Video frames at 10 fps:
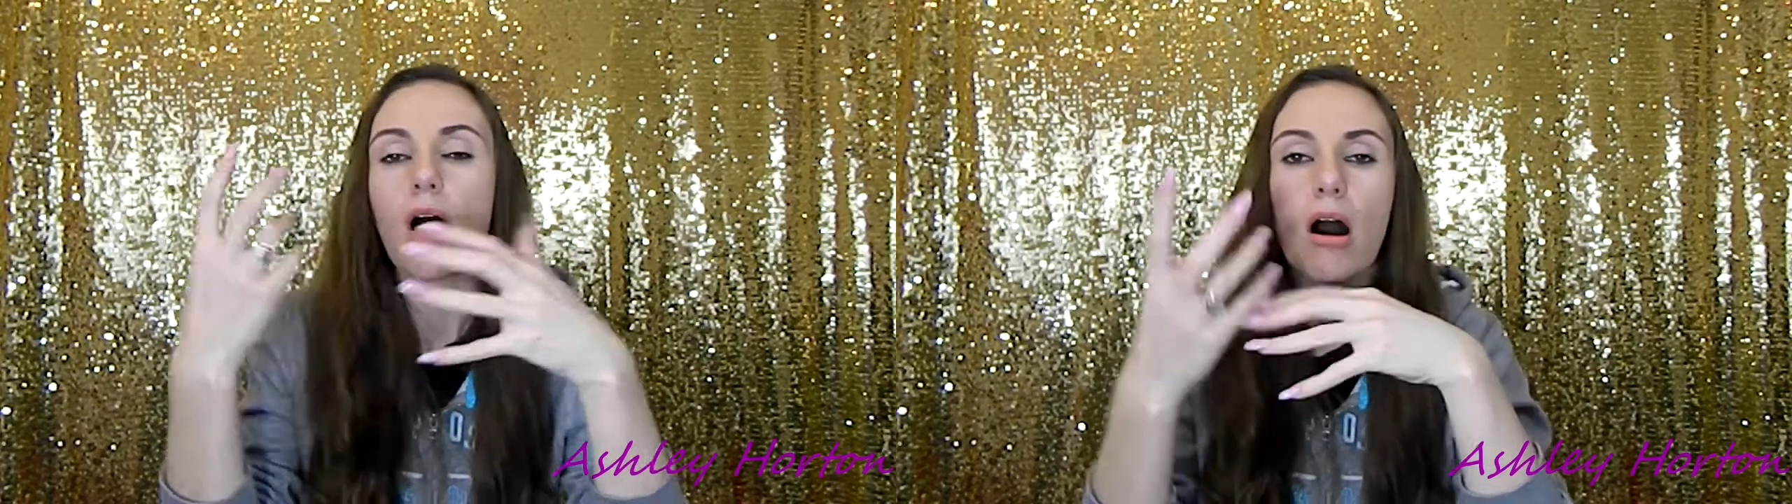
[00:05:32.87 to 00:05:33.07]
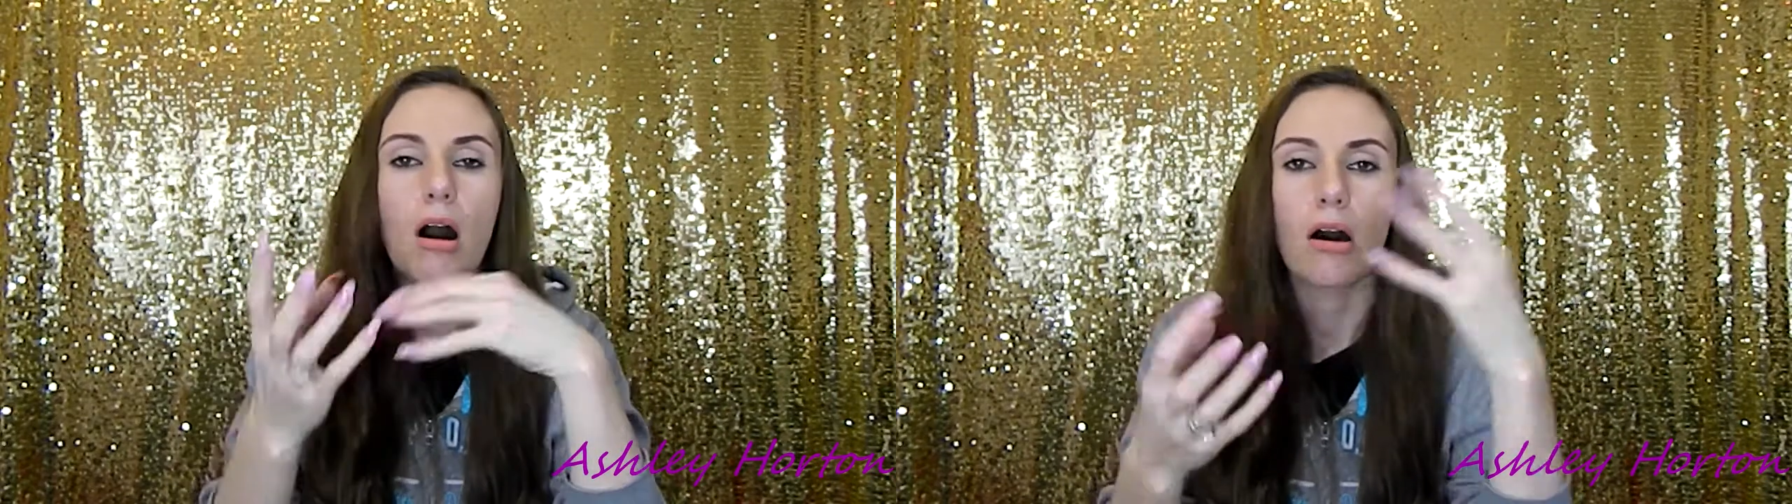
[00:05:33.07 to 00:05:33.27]

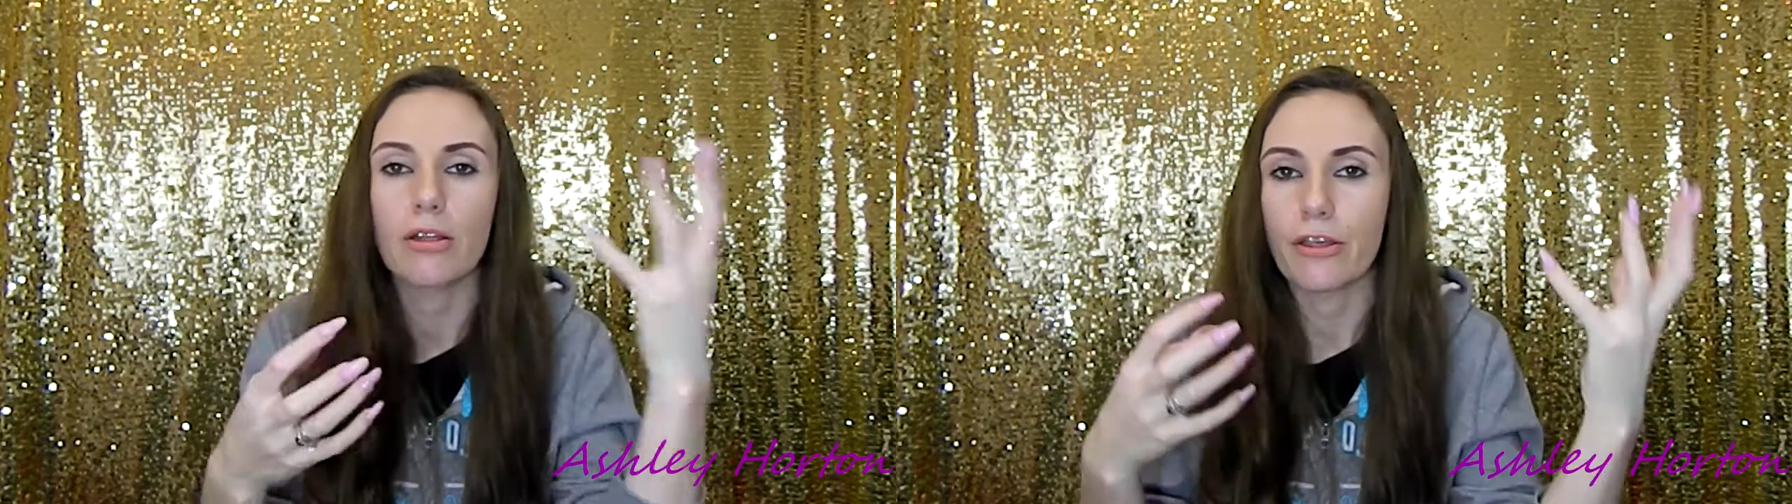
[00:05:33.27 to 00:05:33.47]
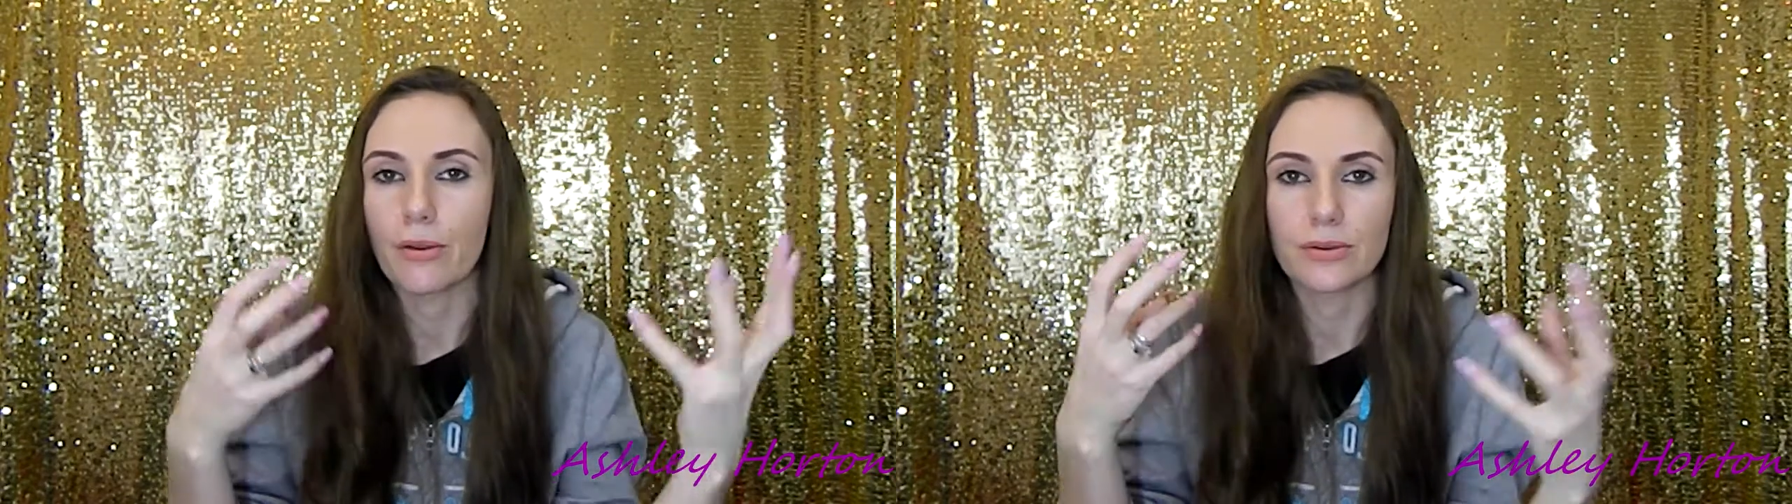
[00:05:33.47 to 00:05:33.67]
all
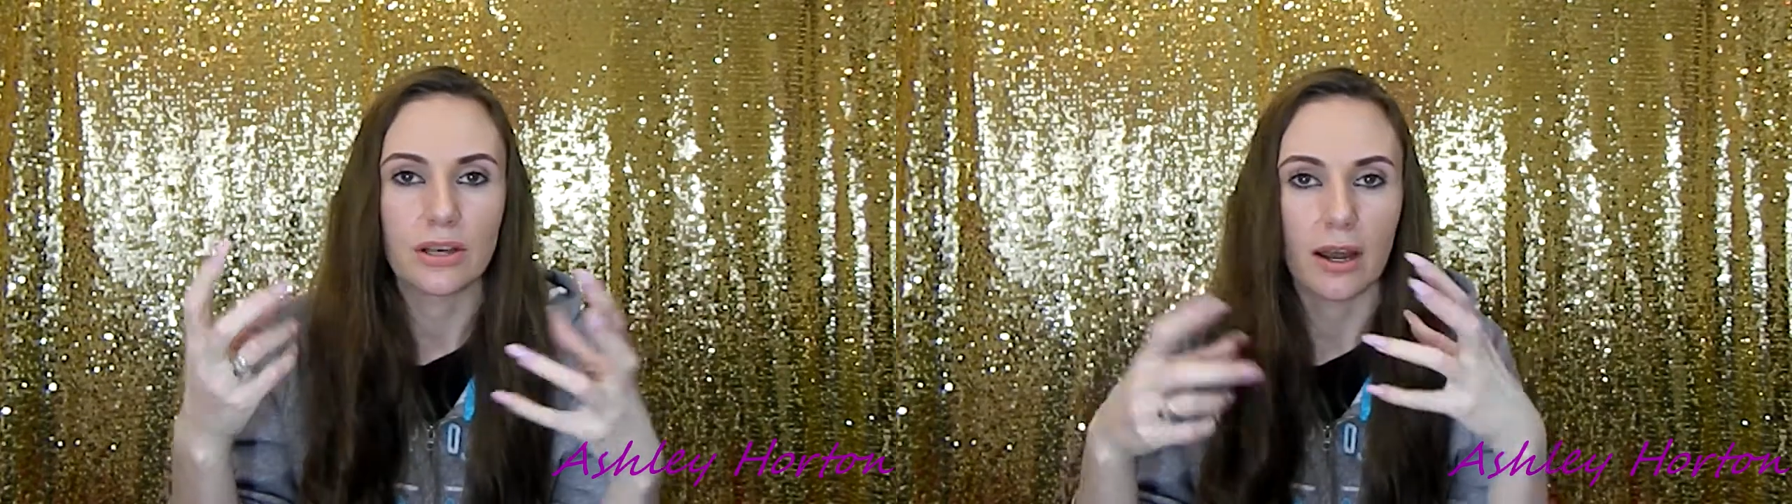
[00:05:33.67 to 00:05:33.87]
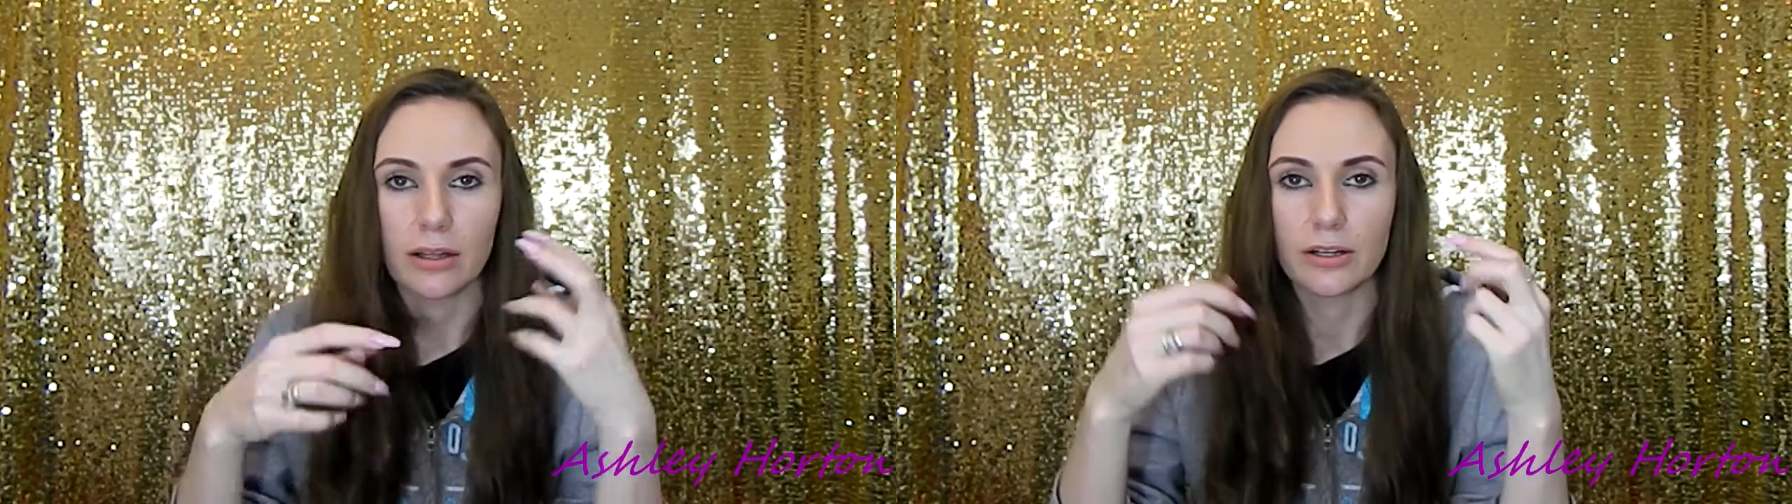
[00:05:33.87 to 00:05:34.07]
those
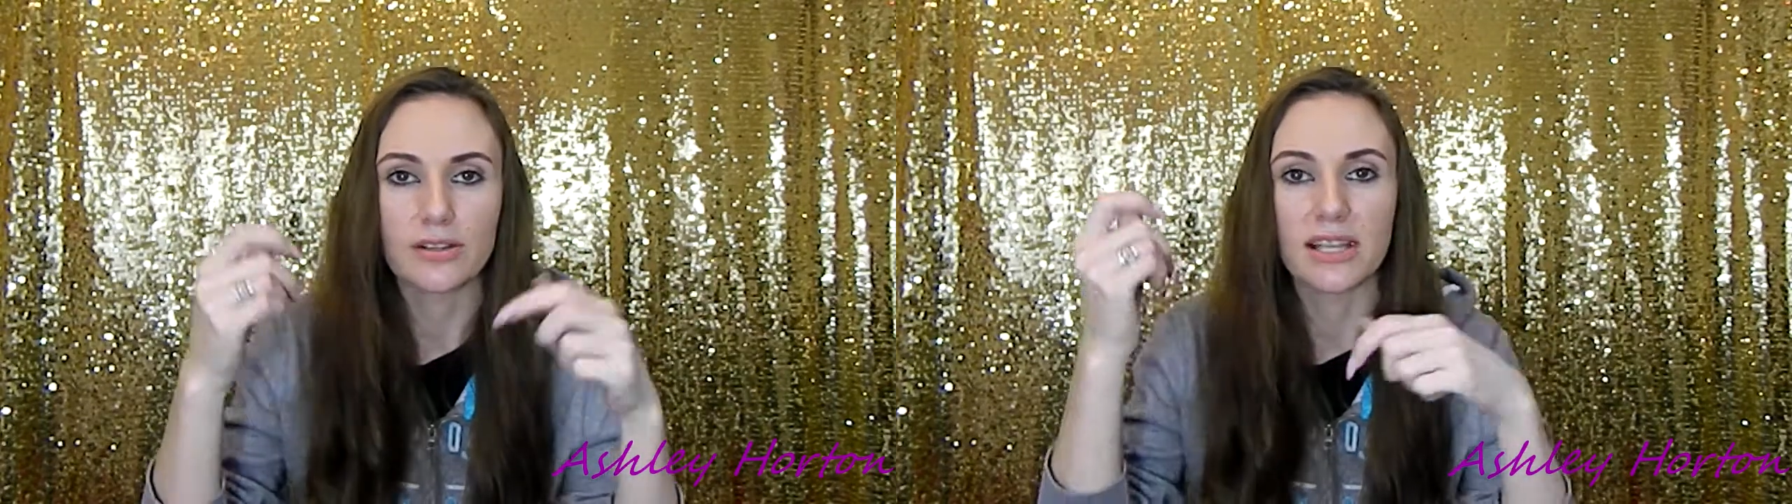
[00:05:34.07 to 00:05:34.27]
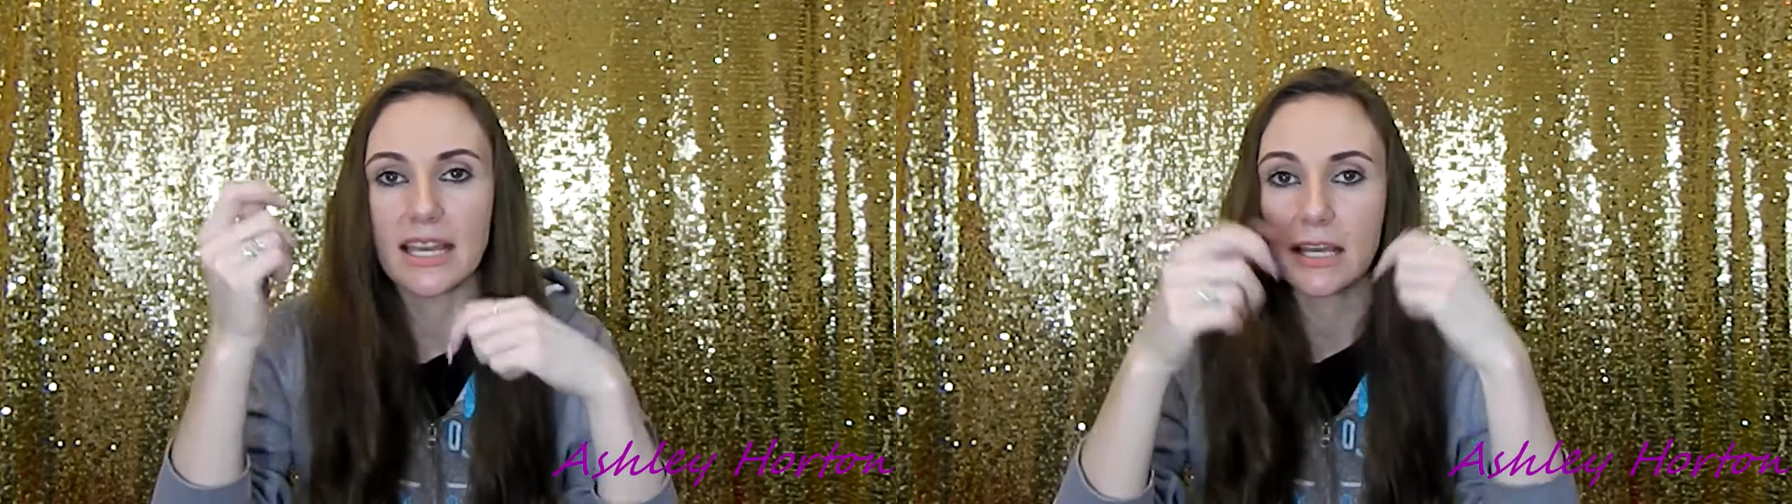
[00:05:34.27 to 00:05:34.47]

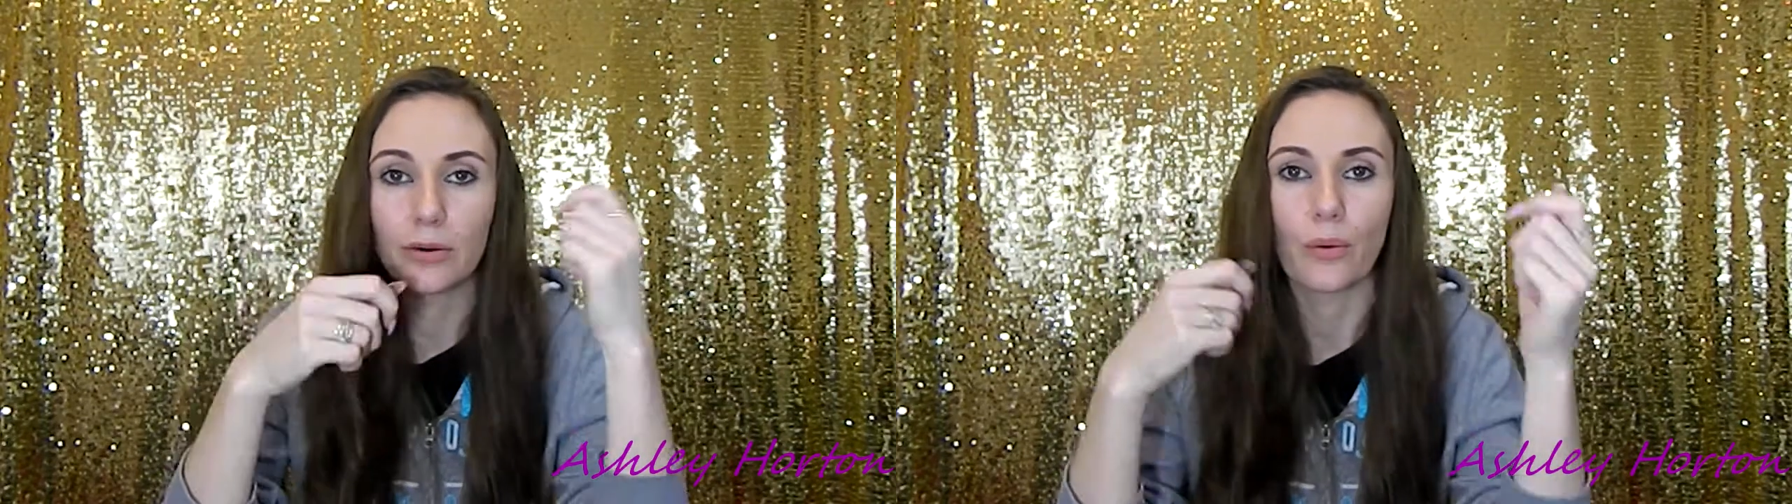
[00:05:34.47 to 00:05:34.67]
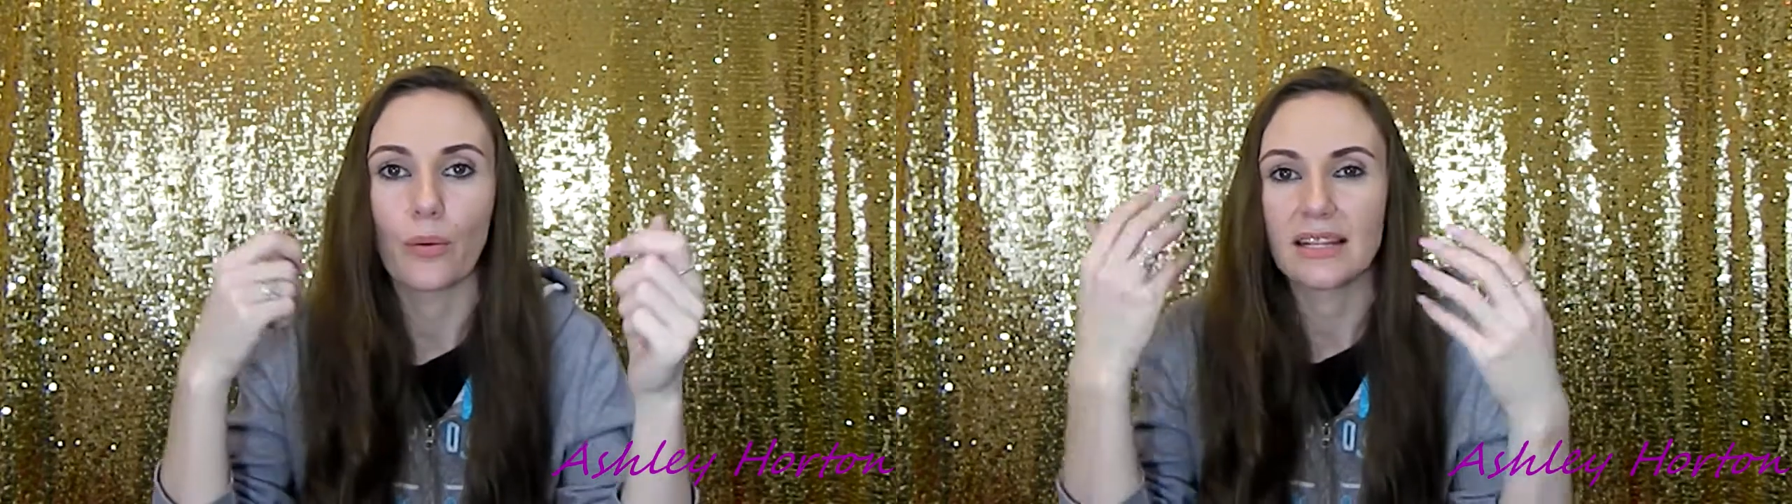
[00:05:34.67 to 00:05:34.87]
colors in